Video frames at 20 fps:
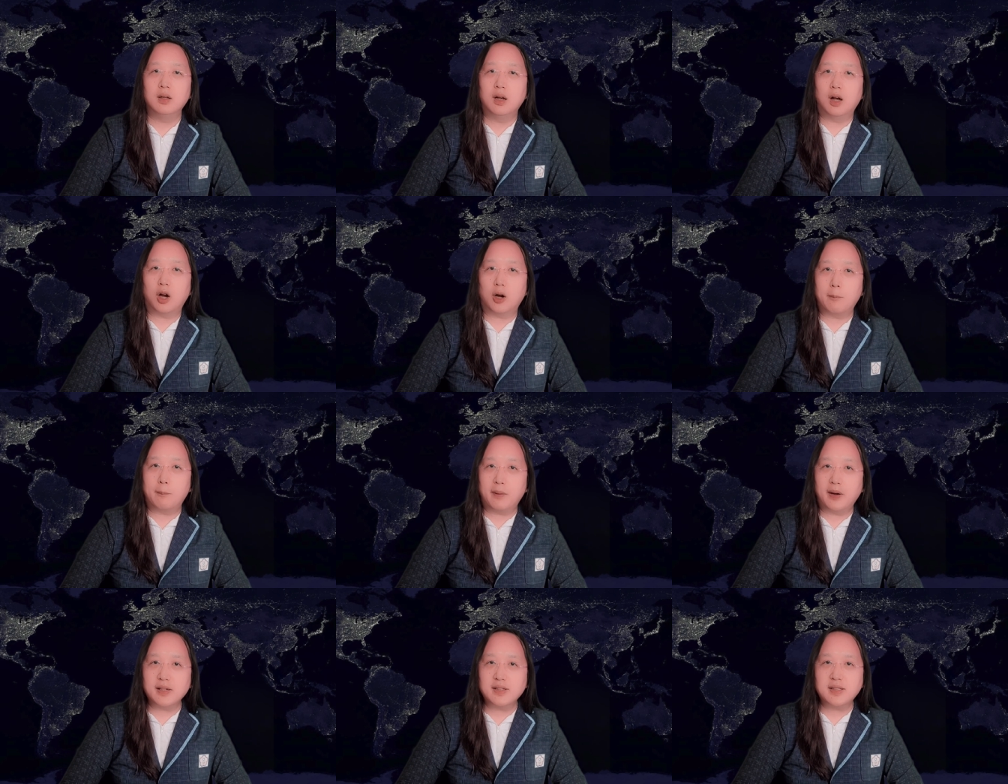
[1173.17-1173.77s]
Our
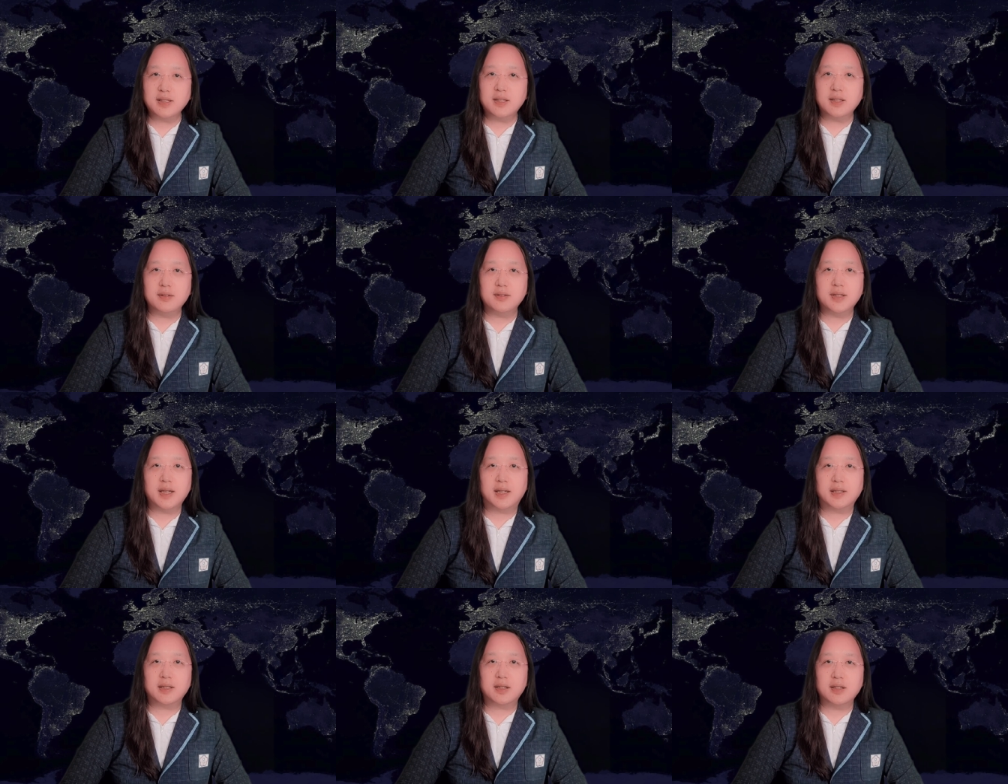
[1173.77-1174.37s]
president,
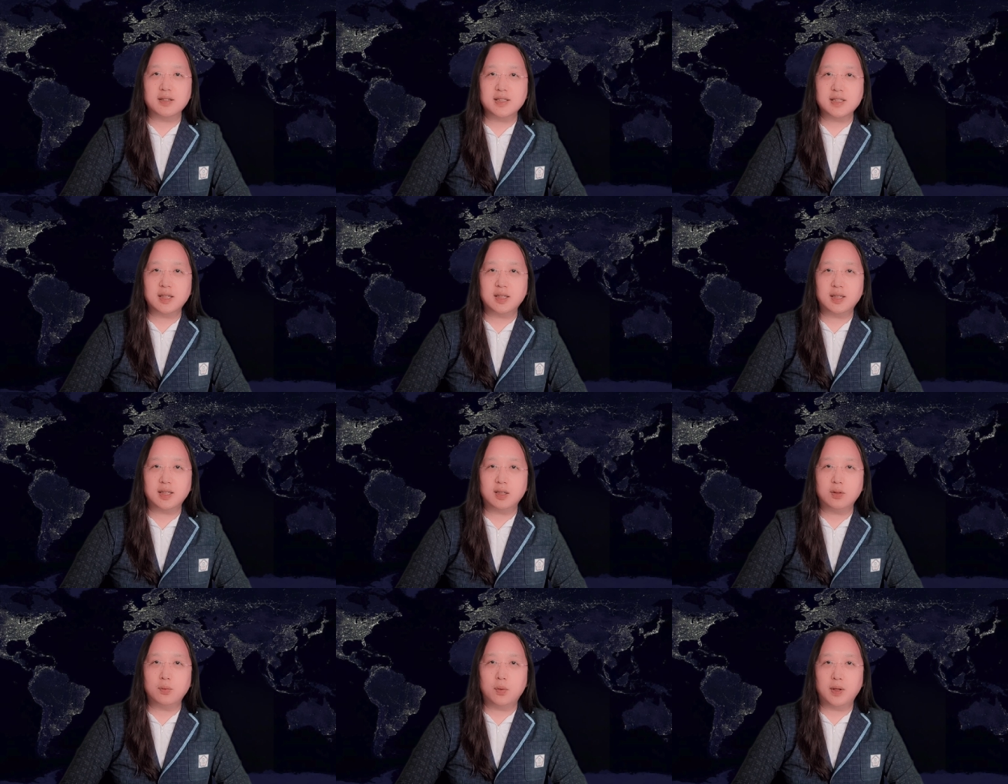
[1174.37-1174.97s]
Dr. Tsai
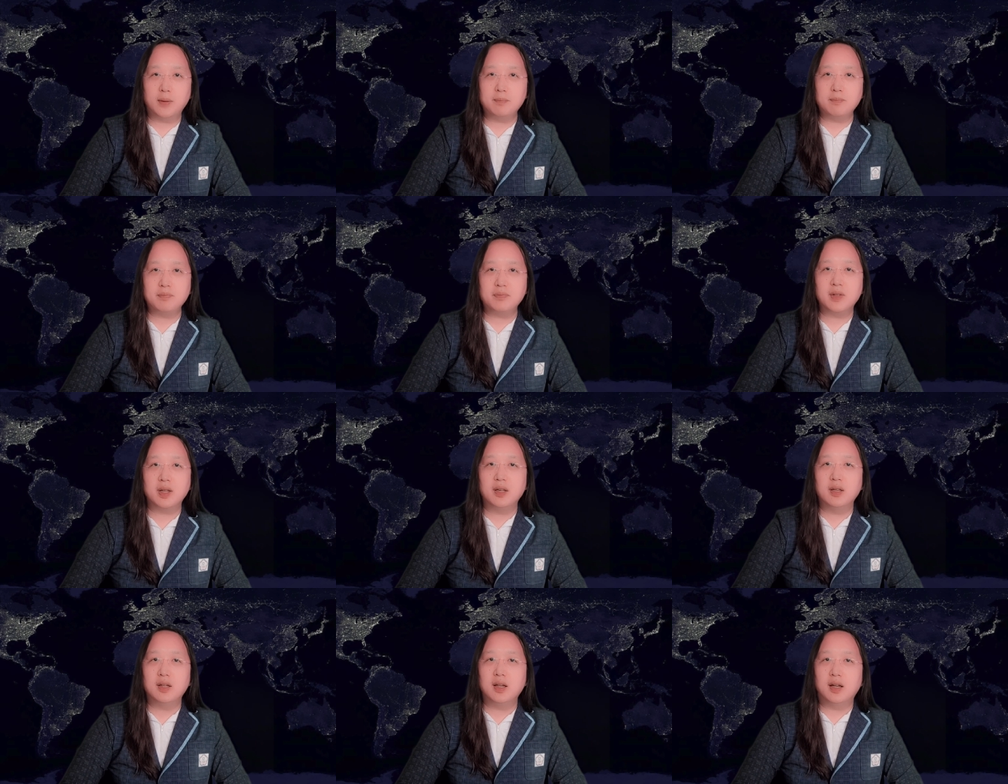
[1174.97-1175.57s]
Ing wen,
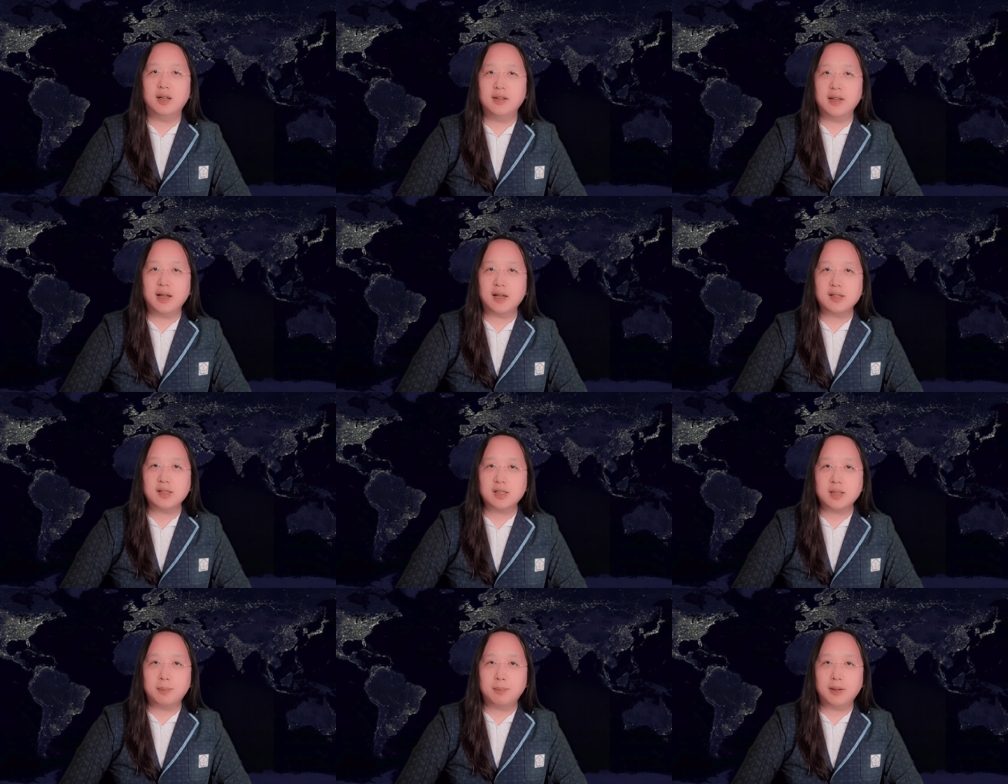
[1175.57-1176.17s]

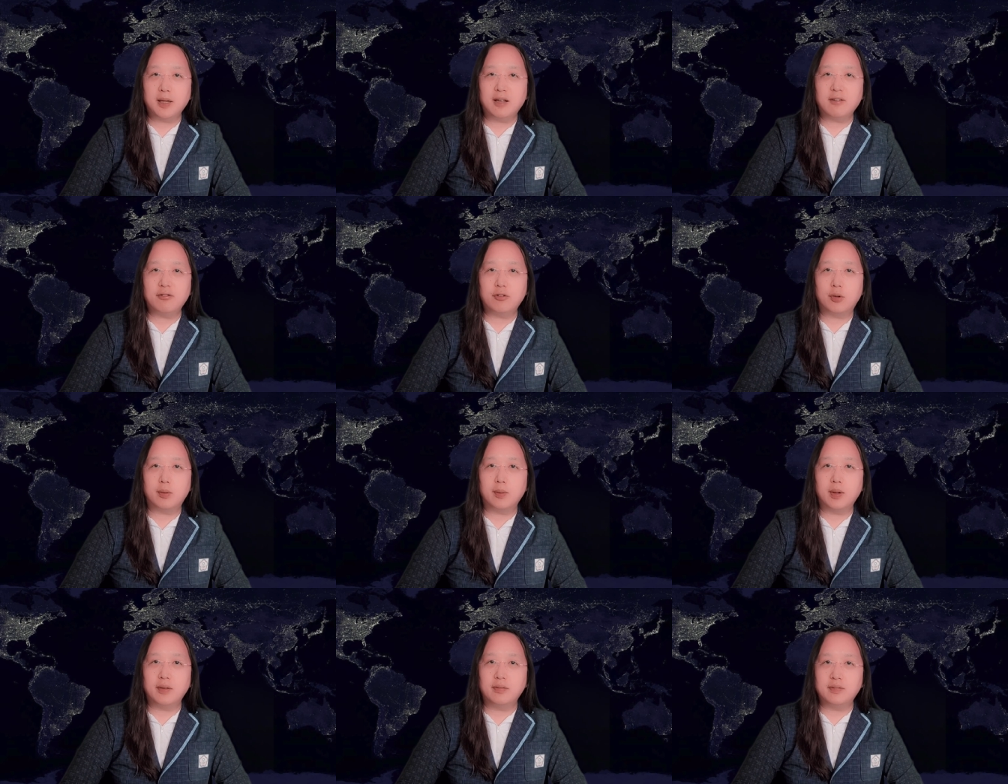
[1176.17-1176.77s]
announced the
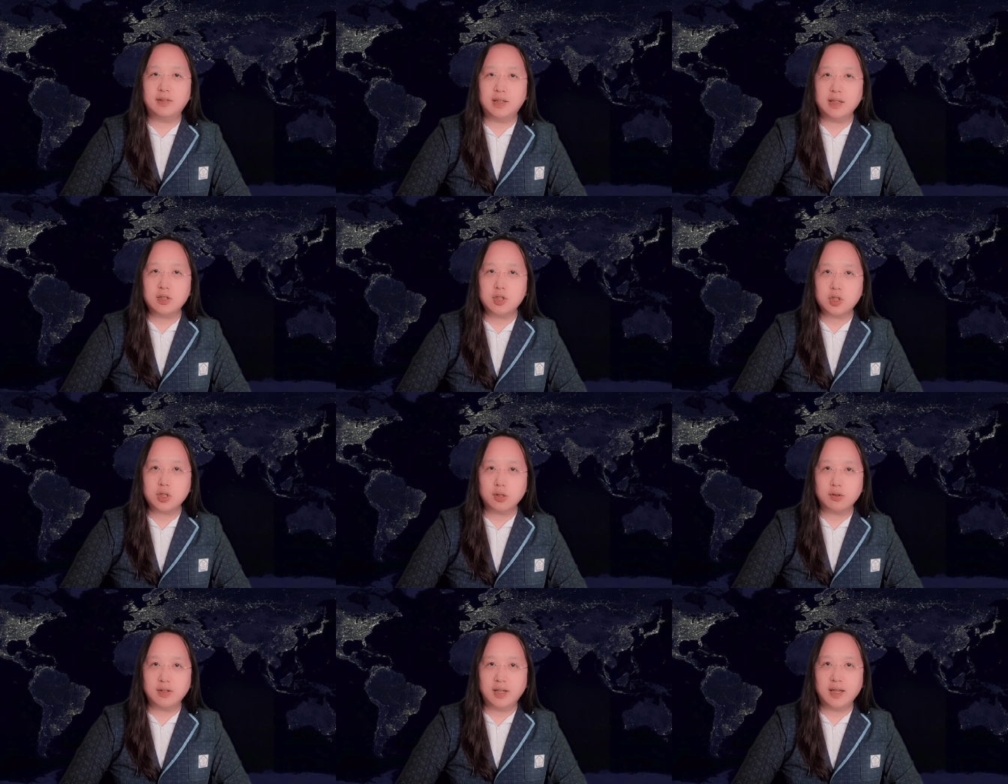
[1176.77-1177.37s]
platform of
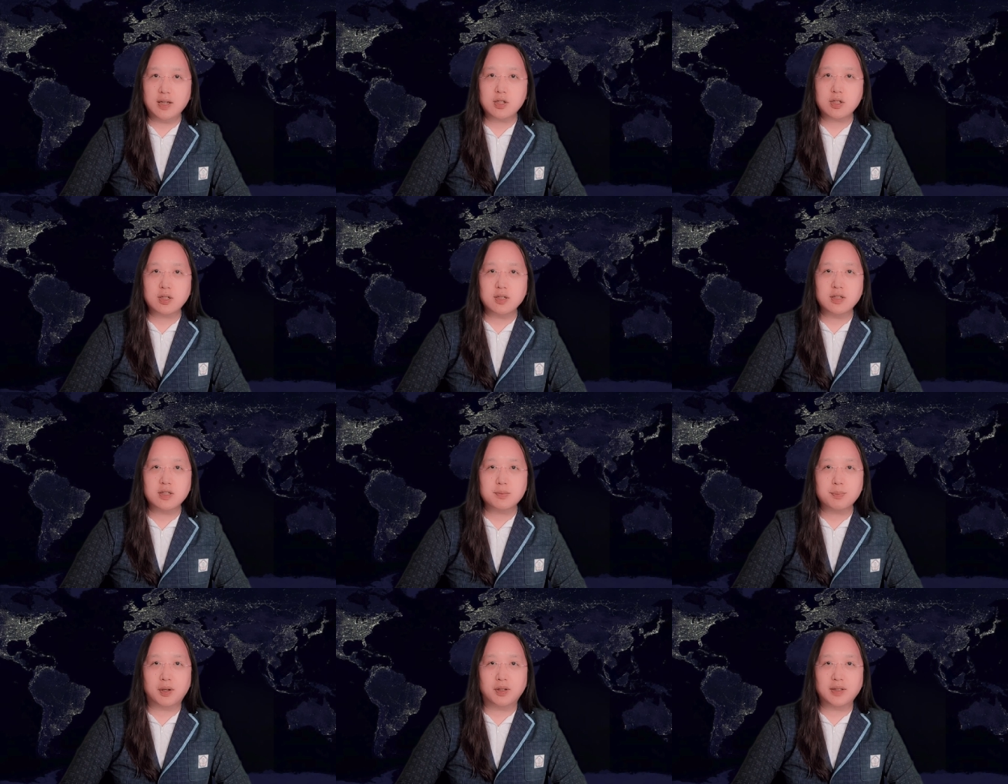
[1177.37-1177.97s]
Digital Nation
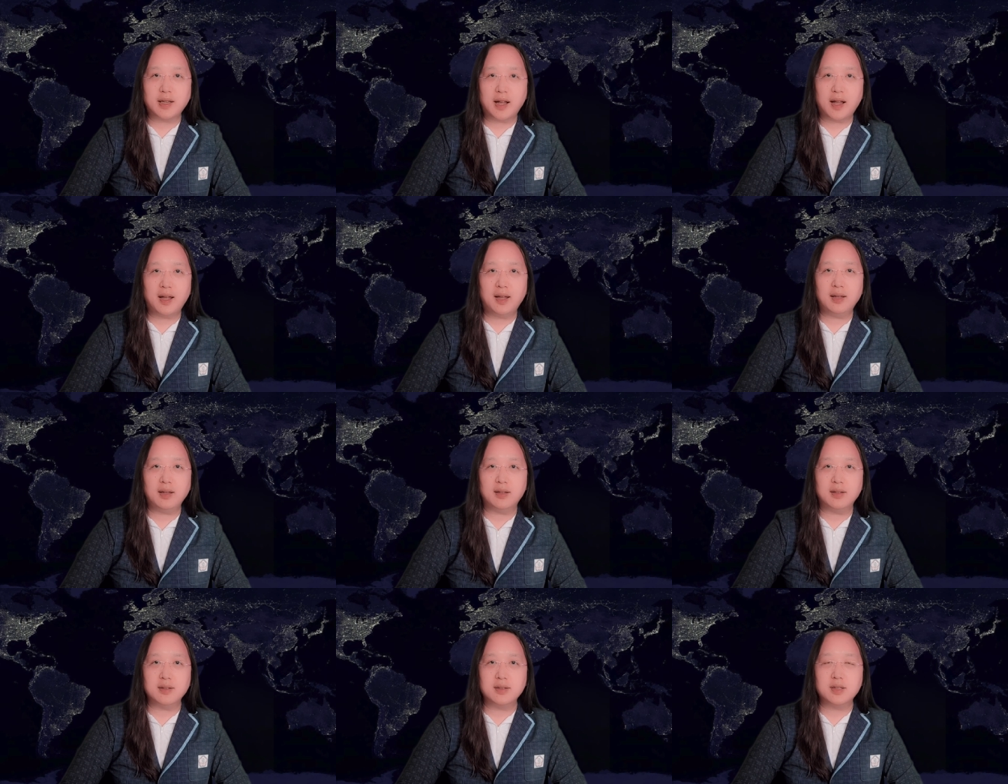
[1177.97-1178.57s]
Smart
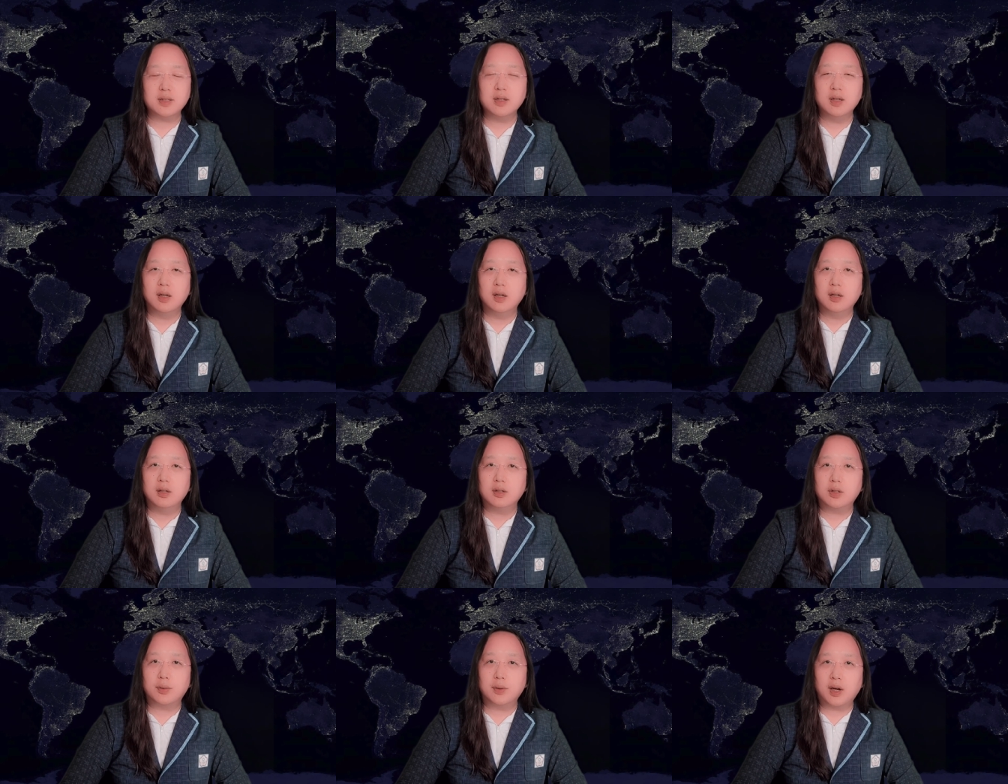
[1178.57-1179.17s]
Island
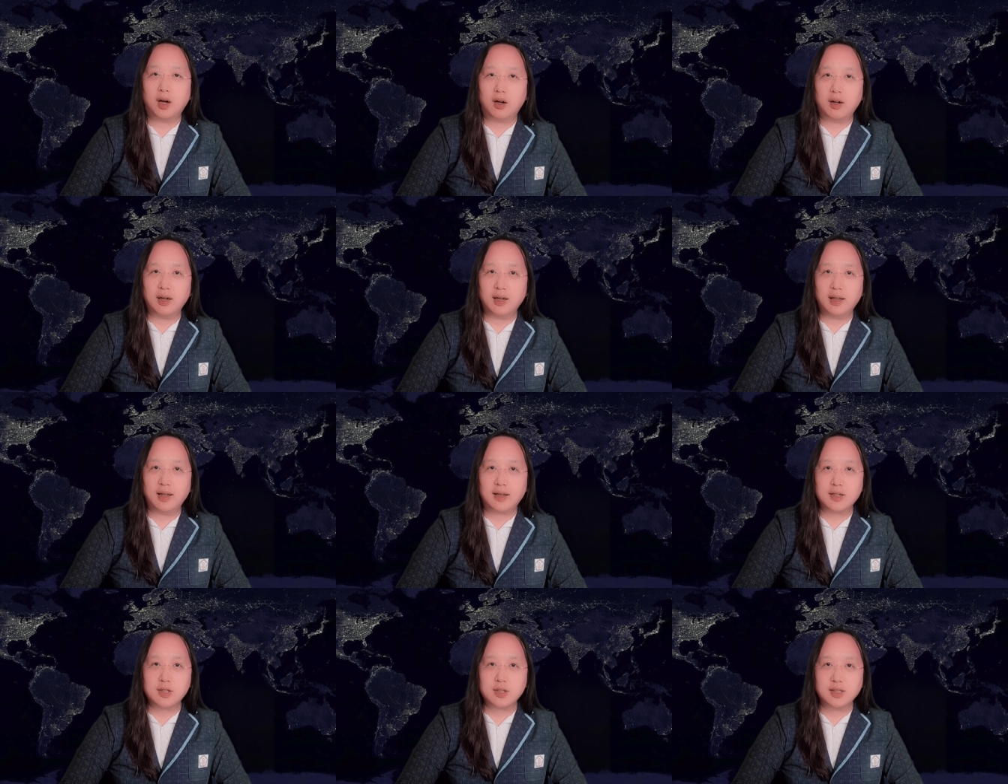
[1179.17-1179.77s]
during her
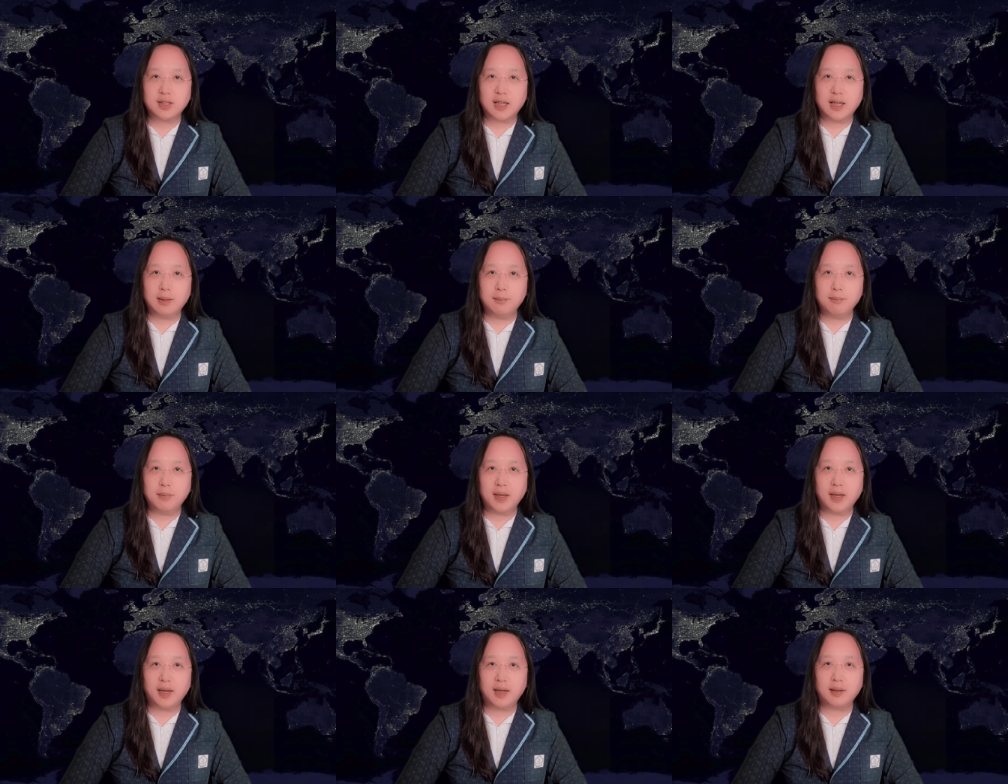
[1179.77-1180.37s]
election
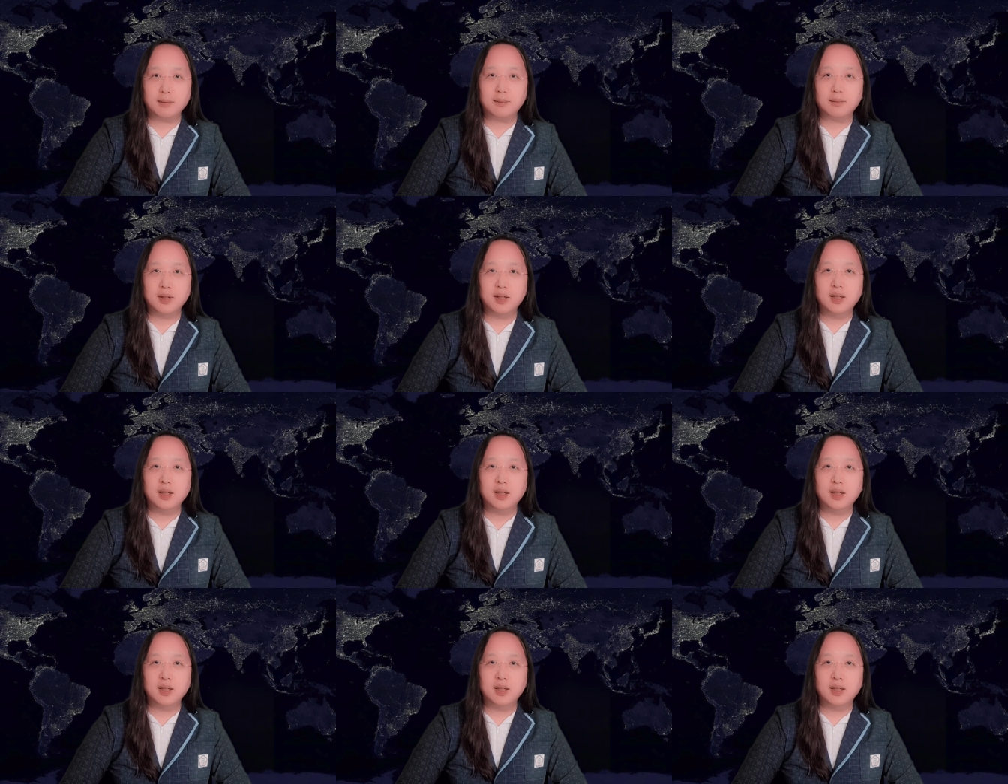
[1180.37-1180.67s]
campaign.